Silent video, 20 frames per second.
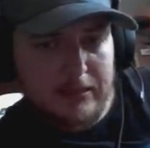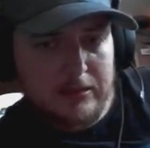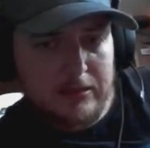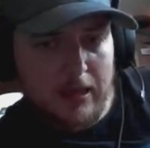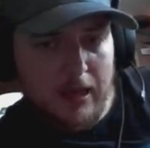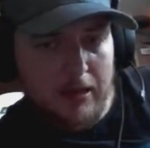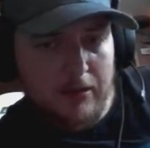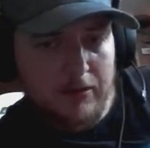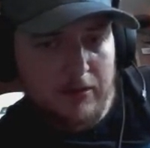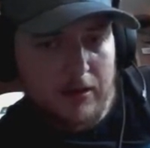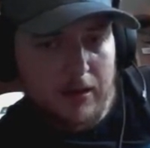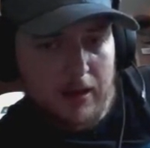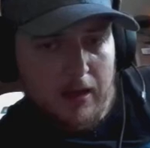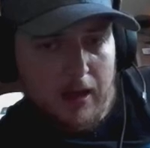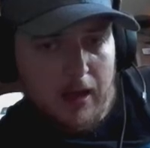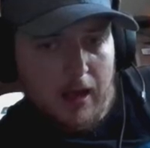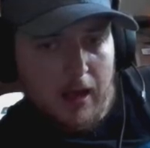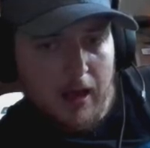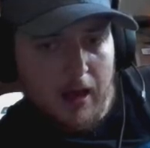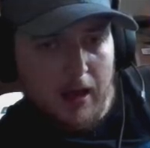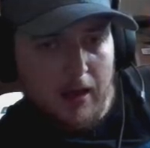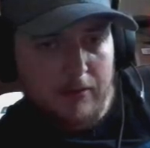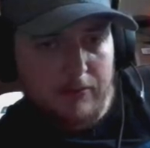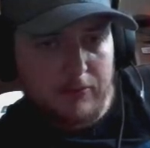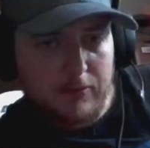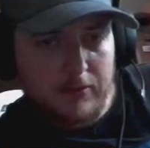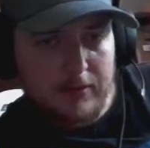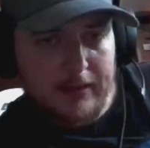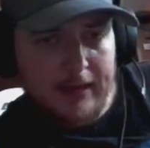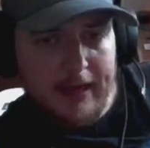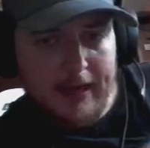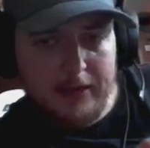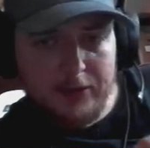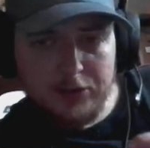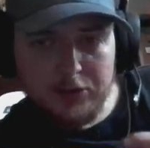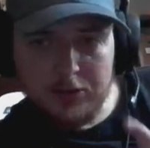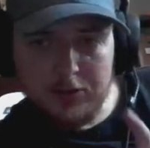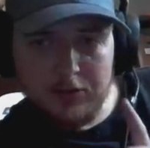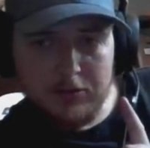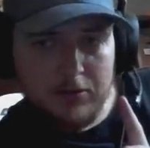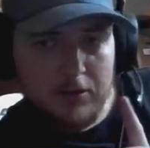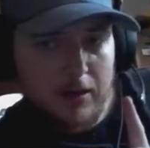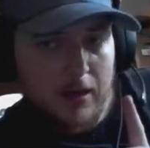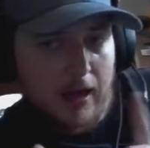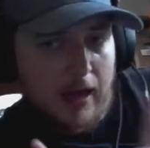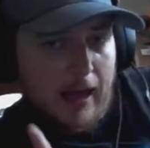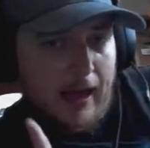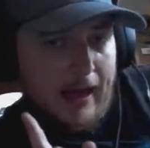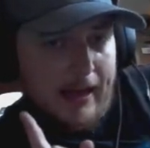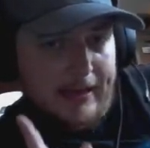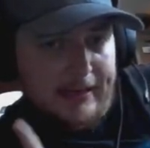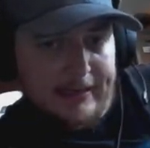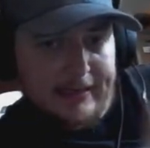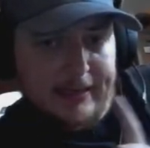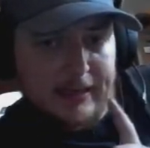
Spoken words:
so I will catch you a